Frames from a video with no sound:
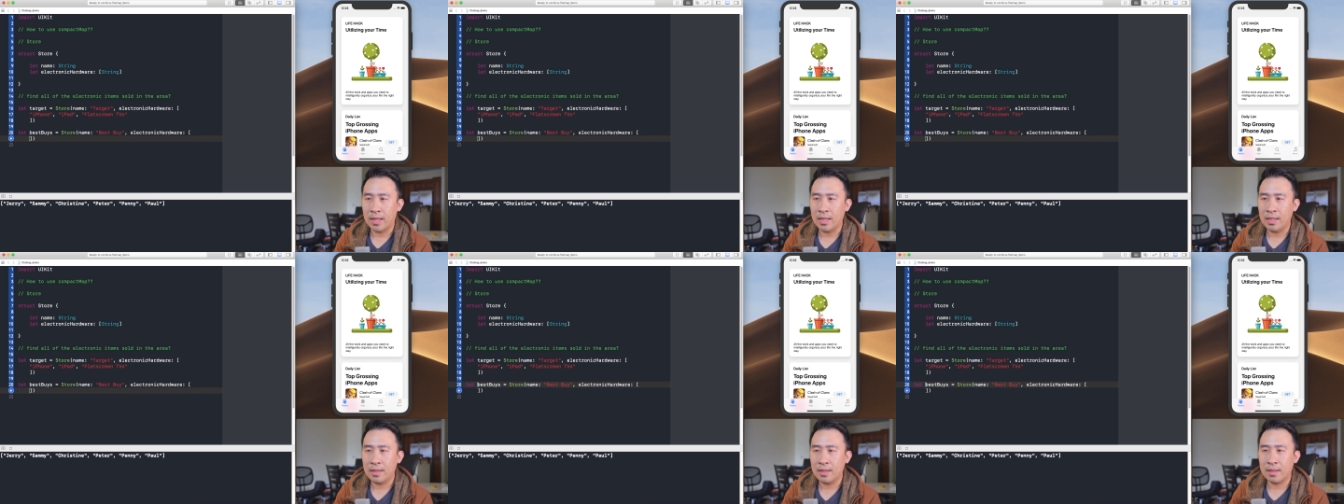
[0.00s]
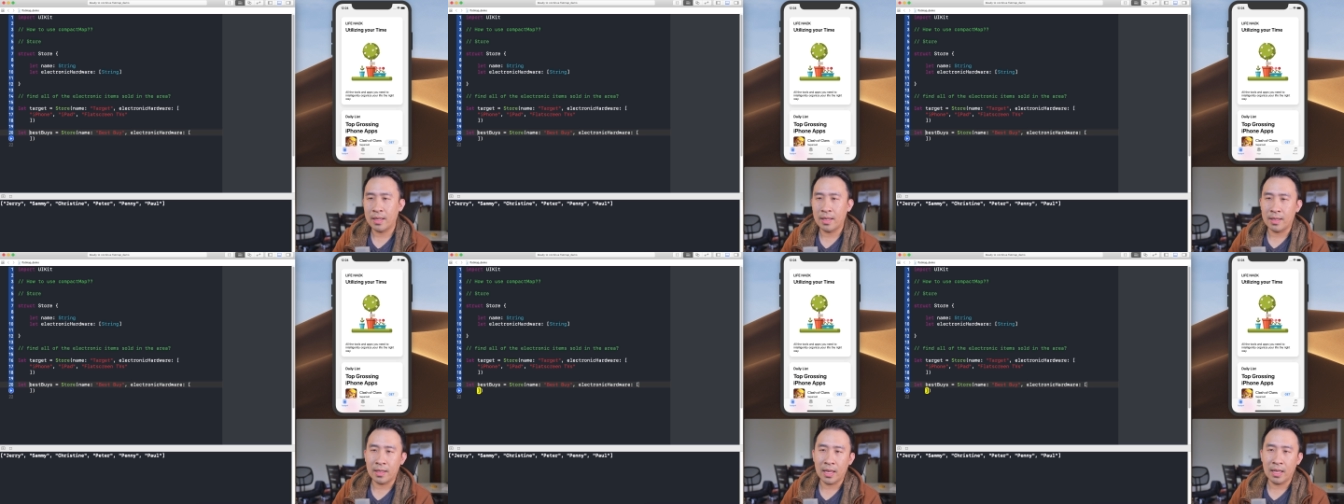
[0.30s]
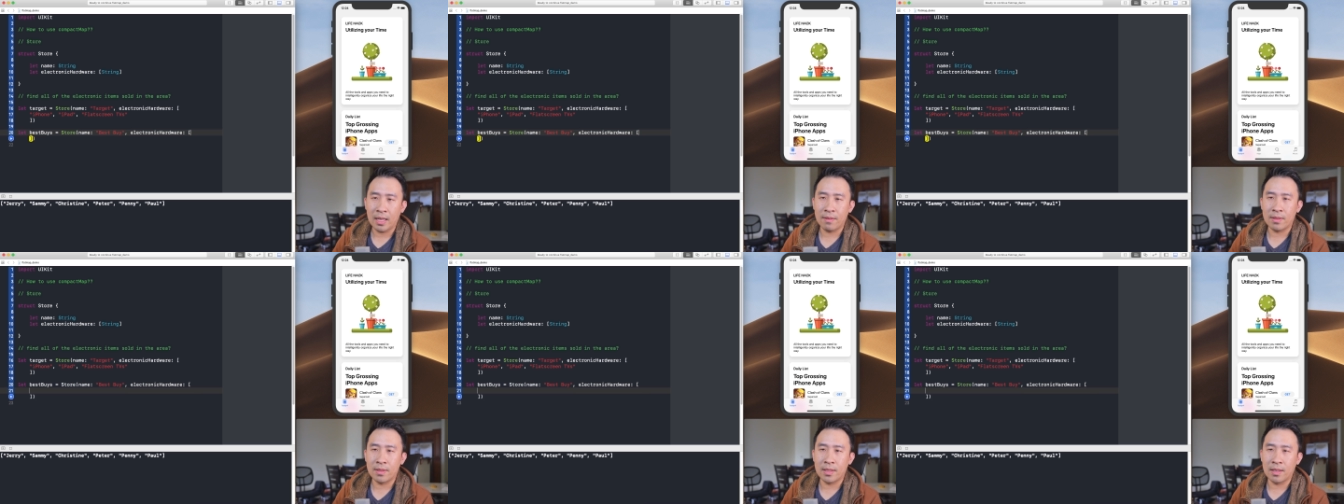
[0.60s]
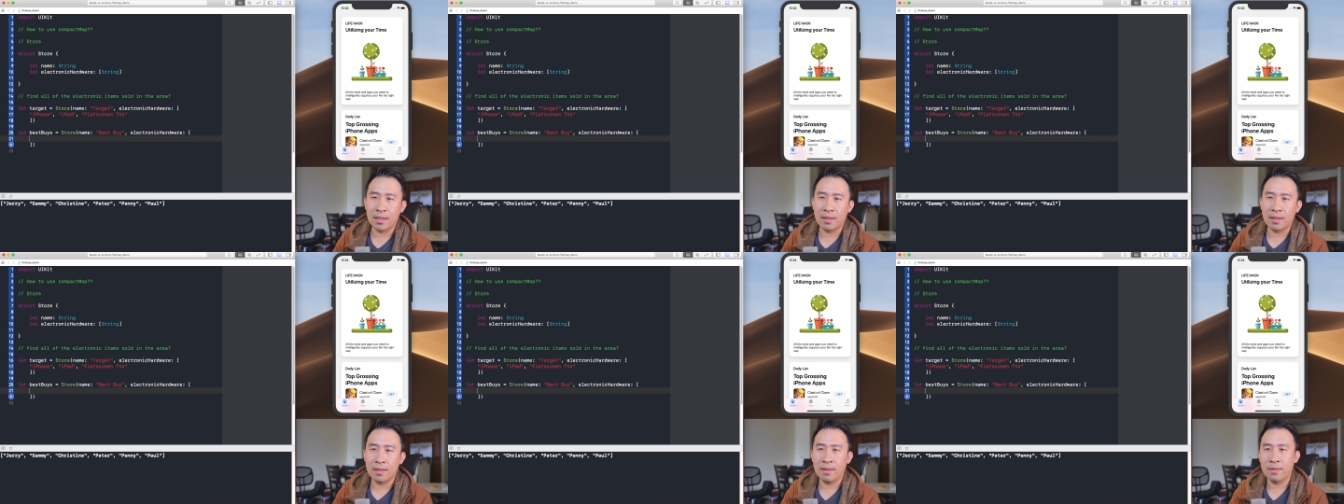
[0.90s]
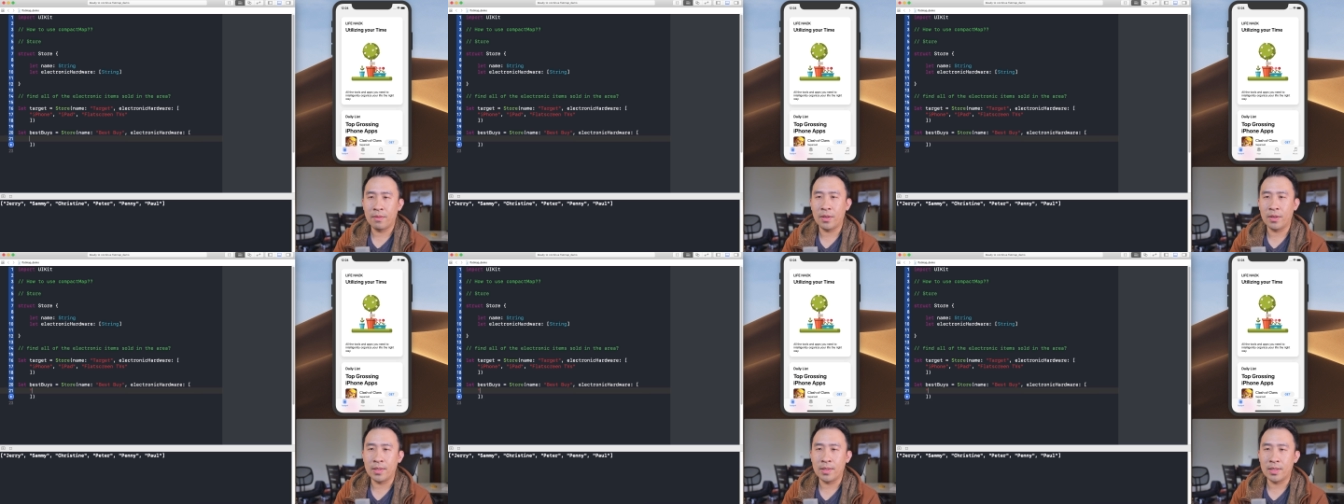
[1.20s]
I think they kind of sell
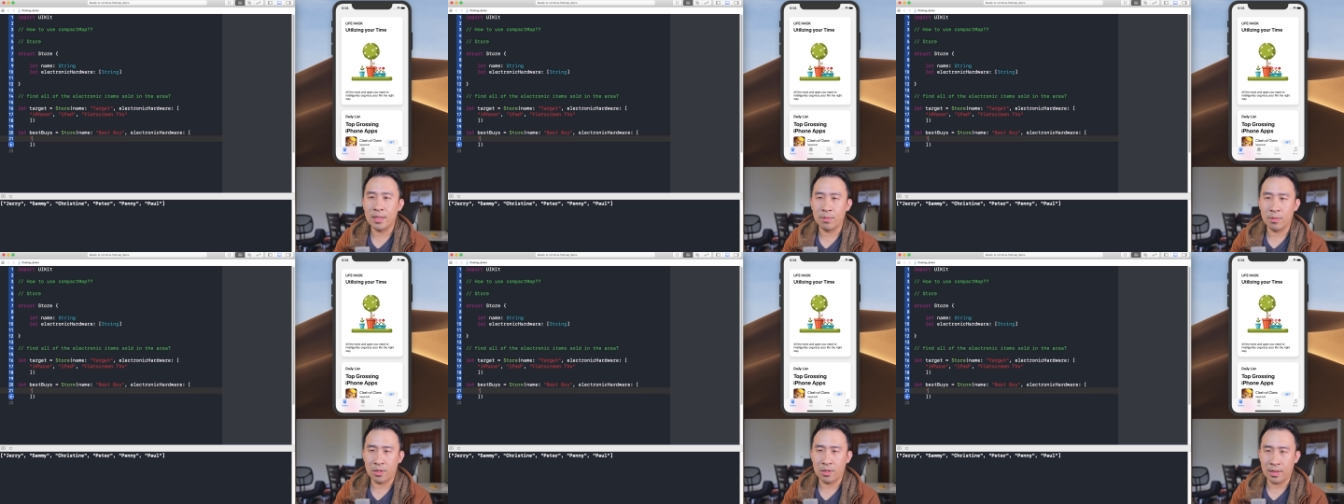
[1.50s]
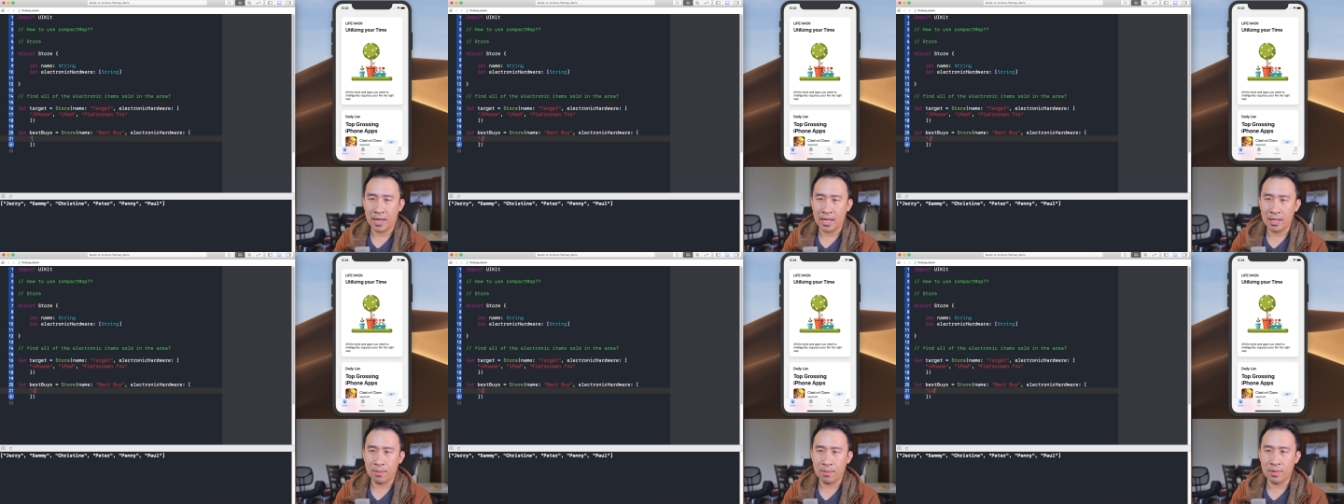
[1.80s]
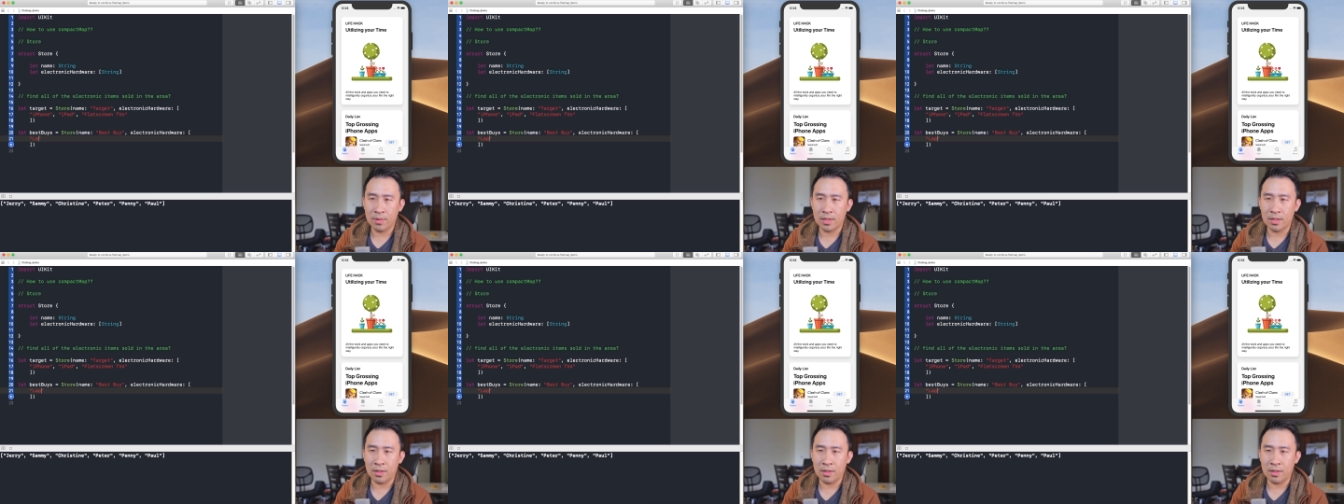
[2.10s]
very similar items.